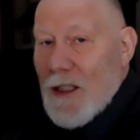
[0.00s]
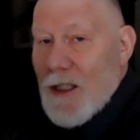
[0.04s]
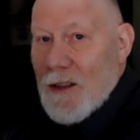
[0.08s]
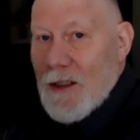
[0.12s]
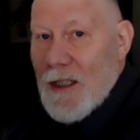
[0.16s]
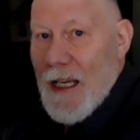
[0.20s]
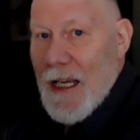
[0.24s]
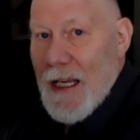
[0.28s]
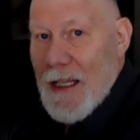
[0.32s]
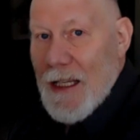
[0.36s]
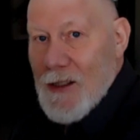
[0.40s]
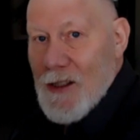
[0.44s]
the
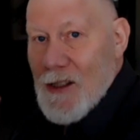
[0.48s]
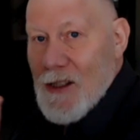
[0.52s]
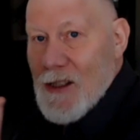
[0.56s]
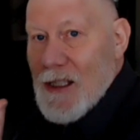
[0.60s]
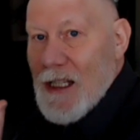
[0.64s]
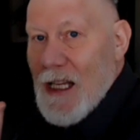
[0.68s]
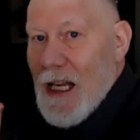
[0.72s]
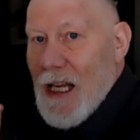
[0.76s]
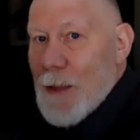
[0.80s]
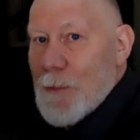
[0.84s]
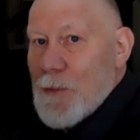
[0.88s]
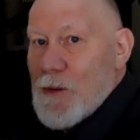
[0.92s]

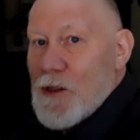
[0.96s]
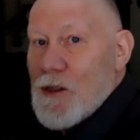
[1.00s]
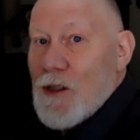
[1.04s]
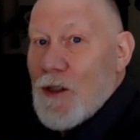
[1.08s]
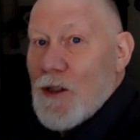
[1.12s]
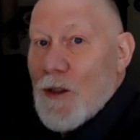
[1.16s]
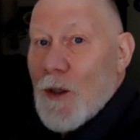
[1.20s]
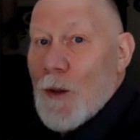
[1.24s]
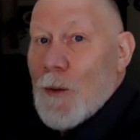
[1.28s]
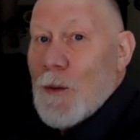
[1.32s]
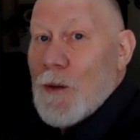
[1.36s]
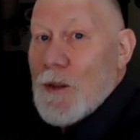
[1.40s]
landscapes
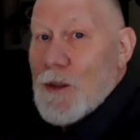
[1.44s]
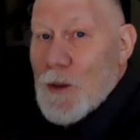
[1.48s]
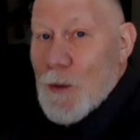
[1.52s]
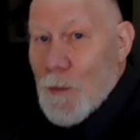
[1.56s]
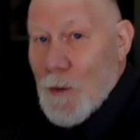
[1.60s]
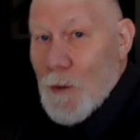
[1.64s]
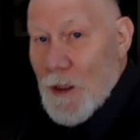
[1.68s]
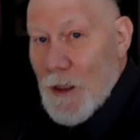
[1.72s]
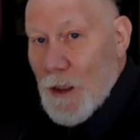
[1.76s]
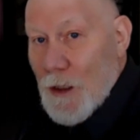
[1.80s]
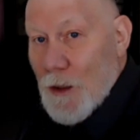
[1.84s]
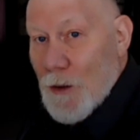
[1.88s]
you know what you
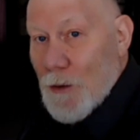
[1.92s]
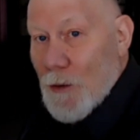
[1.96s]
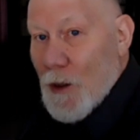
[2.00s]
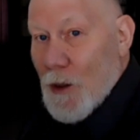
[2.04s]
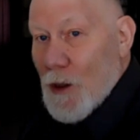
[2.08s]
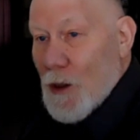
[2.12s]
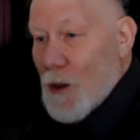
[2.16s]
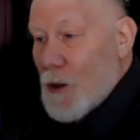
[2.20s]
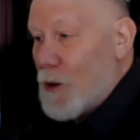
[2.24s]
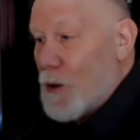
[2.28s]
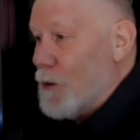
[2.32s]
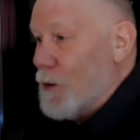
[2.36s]
want to
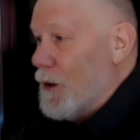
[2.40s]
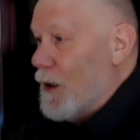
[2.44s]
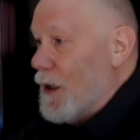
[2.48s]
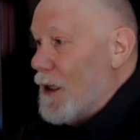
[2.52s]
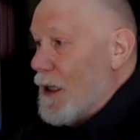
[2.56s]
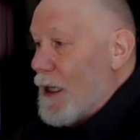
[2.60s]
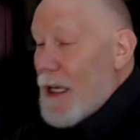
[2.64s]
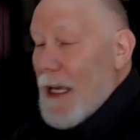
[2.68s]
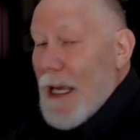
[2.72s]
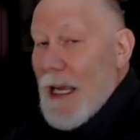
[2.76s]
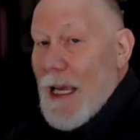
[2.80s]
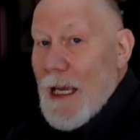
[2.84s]
grow
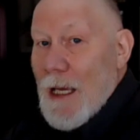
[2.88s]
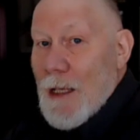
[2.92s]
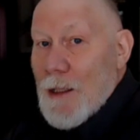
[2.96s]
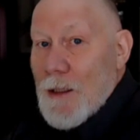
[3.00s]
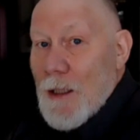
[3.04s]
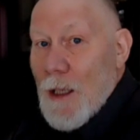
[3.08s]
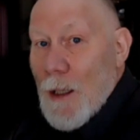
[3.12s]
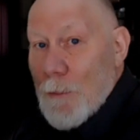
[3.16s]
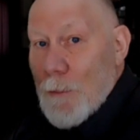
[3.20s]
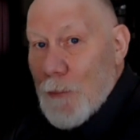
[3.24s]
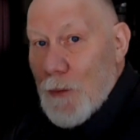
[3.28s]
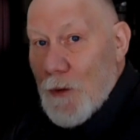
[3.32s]

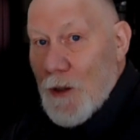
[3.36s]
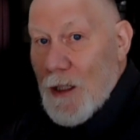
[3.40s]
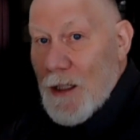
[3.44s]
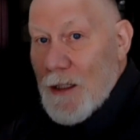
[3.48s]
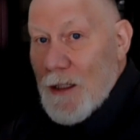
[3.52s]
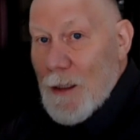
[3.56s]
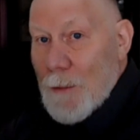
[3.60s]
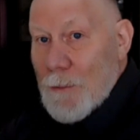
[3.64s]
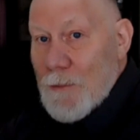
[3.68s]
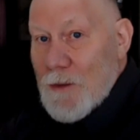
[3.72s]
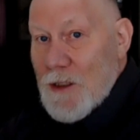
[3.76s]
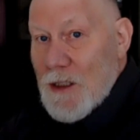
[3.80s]
and
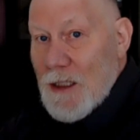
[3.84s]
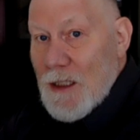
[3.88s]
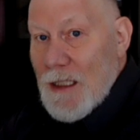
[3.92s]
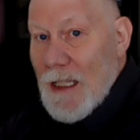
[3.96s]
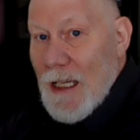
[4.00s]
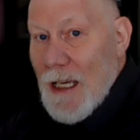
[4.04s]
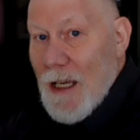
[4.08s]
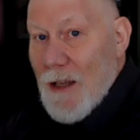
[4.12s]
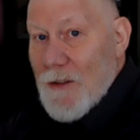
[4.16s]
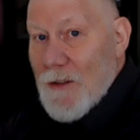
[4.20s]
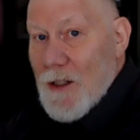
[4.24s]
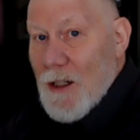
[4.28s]
bring them
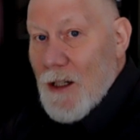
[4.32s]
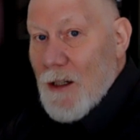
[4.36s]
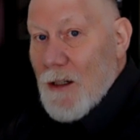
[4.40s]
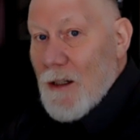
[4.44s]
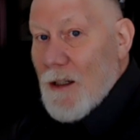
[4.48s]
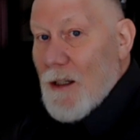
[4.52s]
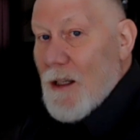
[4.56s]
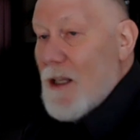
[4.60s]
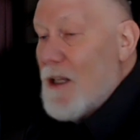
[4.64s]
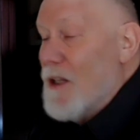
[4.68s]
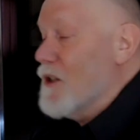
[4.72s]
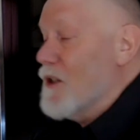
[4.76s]

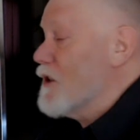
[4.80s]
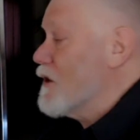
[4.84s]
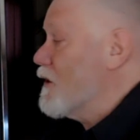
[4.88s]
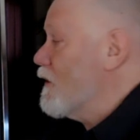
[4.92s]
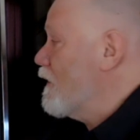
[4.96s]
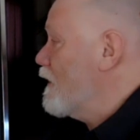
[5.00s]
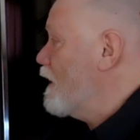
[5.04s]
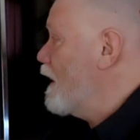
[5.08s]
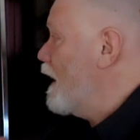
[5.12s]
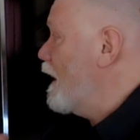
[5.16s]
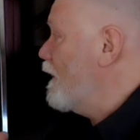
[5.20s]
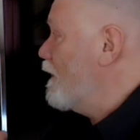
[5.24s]
together
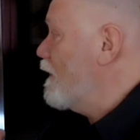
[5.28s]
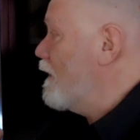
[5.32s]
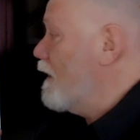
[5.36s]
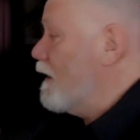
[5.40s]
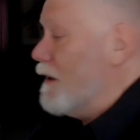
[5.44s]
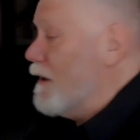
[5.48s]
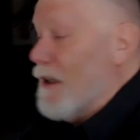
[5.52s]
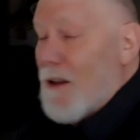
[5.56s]
so that